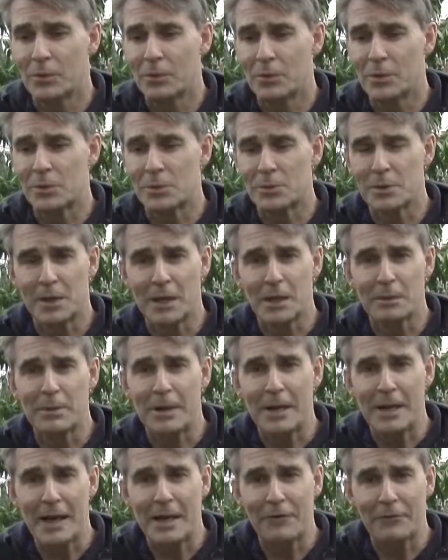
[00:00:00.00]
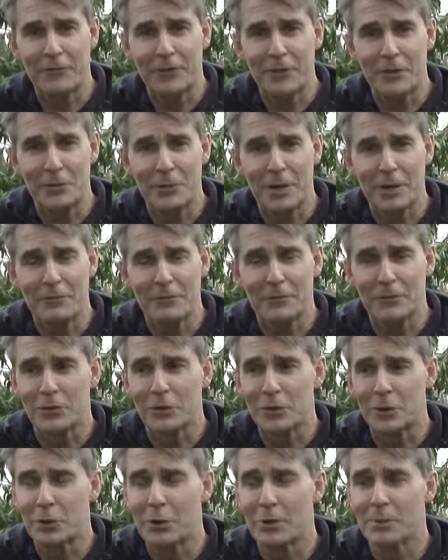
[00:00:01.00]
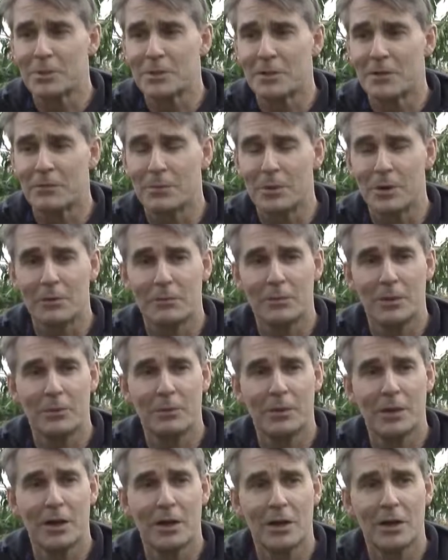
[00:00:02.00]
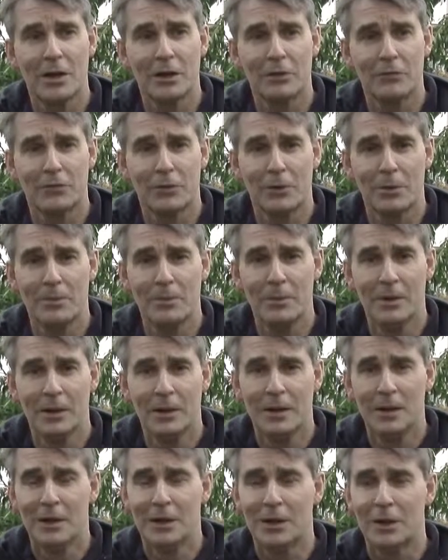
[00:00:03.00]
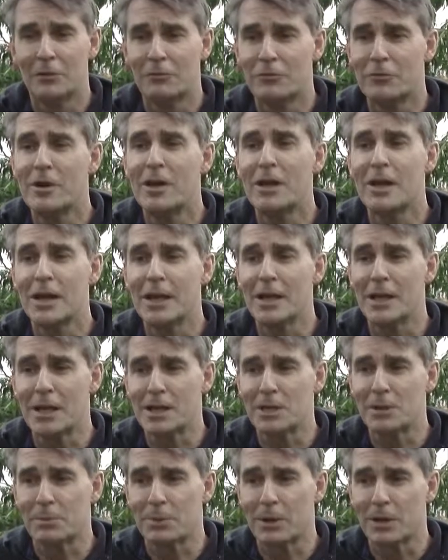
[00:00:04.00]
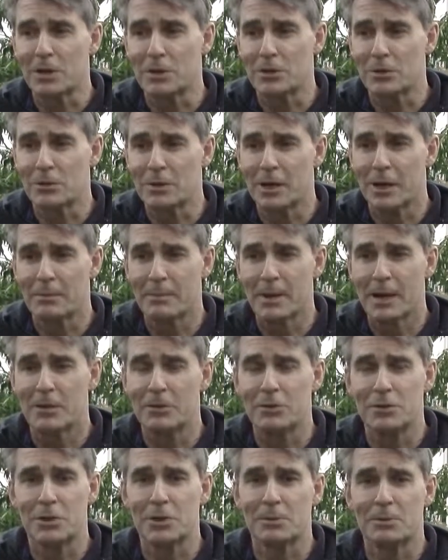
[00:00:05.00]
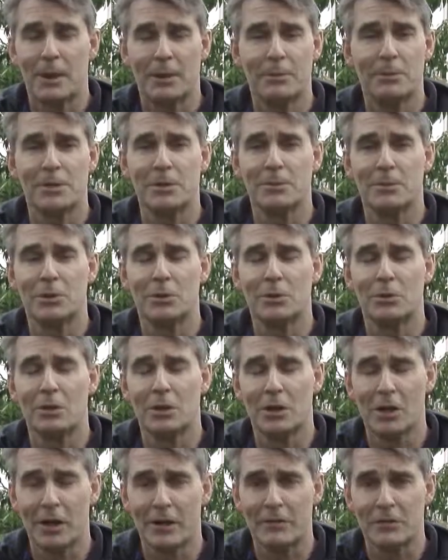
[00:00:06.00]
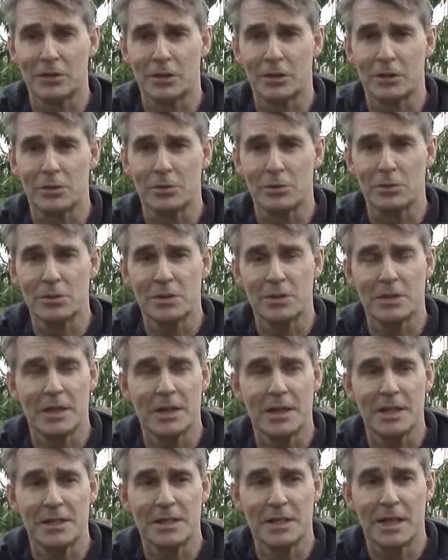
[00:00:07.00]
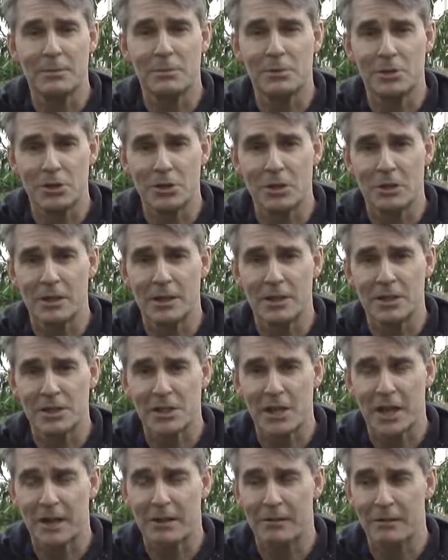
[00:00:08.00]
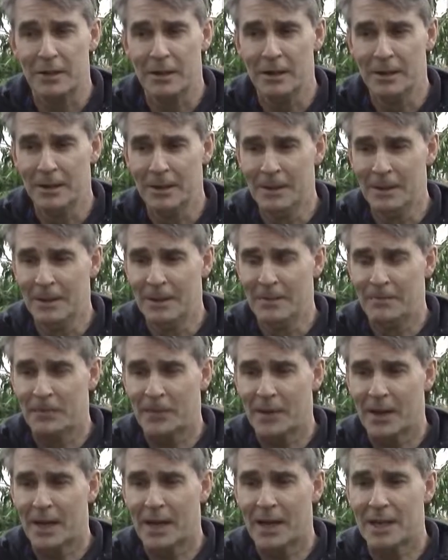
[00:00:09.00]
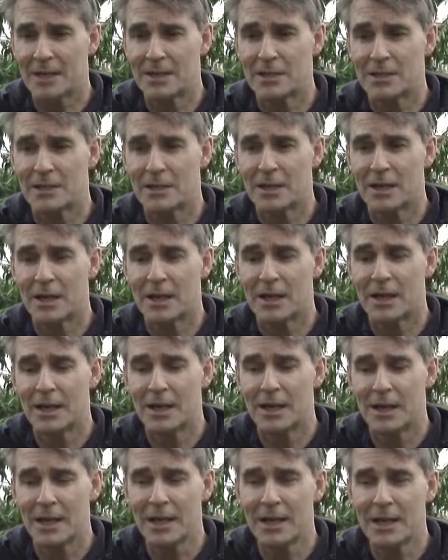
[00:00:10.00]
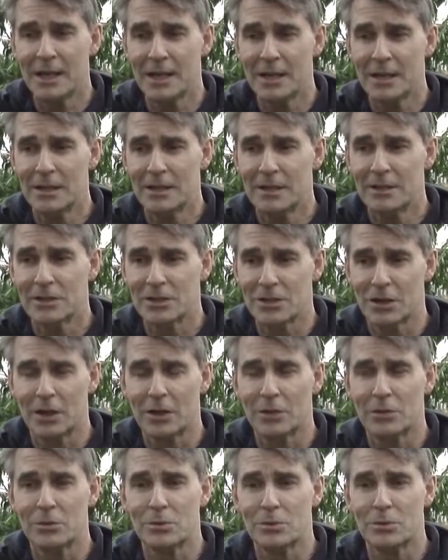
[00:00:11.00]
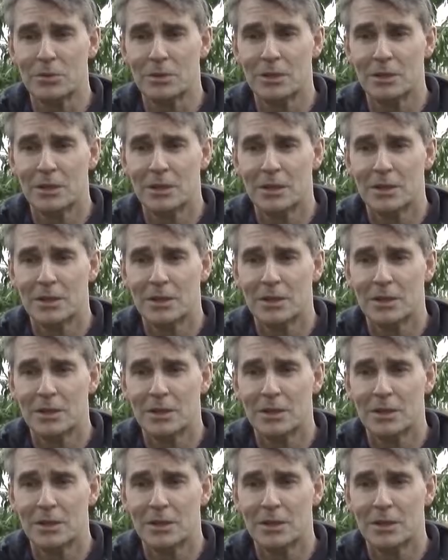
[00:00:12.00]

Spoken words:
which was a little bit left field even for the cooperative movement, we heard from a really inspirational young man who's just published a book called Life Cycles. His name's Julian Serra, and he cycled